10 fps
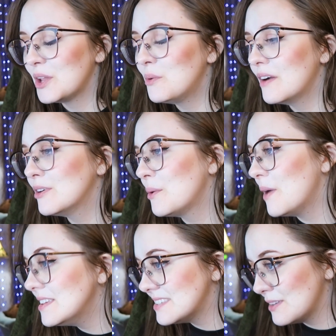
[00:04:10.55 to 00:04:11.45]
Whoever
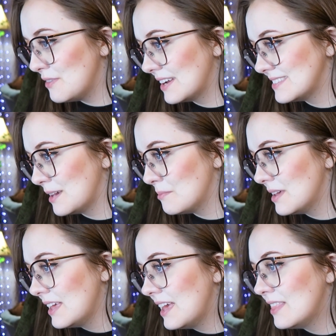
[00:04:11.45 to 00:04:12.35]
was the victim,
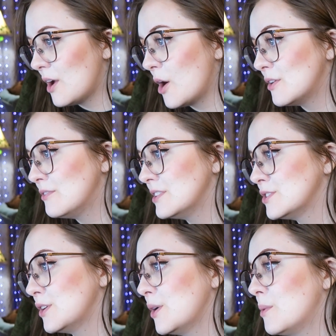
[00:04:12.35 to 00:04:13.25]
the
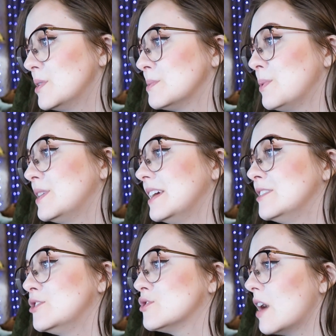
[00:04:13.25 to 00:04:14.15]
artificer, was put
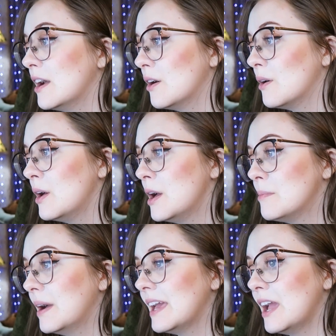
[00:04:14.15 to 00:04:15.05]
into trial
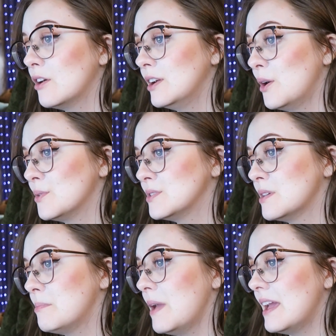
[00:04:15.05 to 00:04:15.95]
by
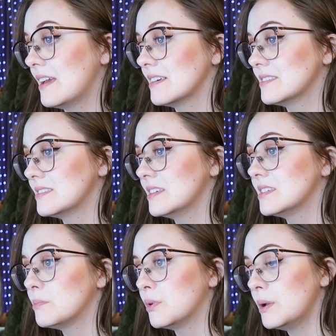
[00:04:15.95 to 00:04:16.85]
Areopagus, the
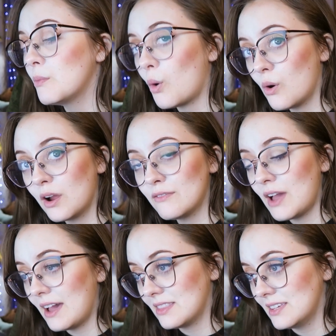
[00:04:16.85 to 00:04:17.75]
Supreme Court of
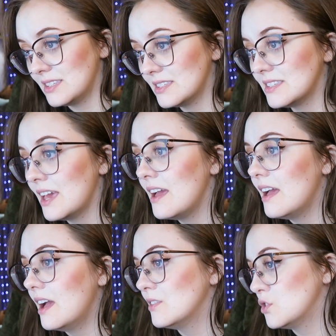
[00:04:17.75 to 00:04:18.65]
Athens,
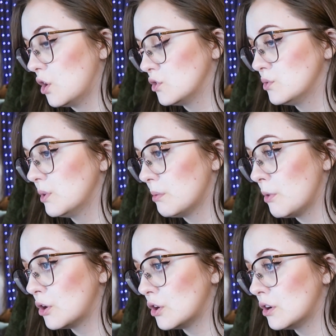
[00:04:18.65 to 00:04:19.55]
and charged with
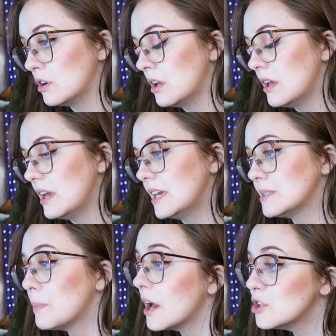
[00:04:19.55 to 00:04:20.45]
murder.
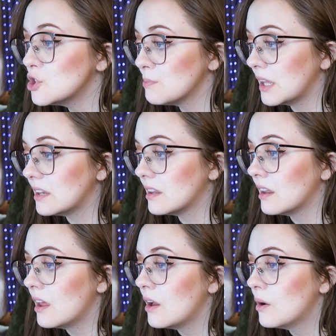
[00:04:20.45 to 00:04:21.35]
His punishment
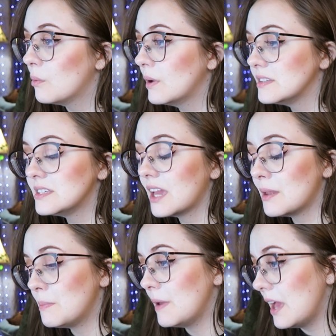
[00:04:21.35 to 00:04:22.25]
was to
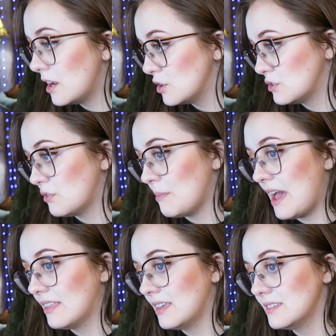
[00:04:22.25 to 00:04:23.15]
get banished from
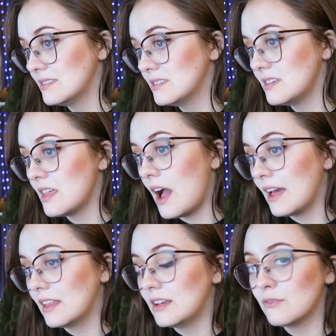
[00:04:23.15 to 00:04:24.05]
Athens to the
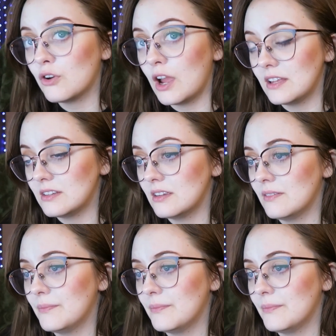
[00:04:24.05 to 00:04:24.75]
island of Crete.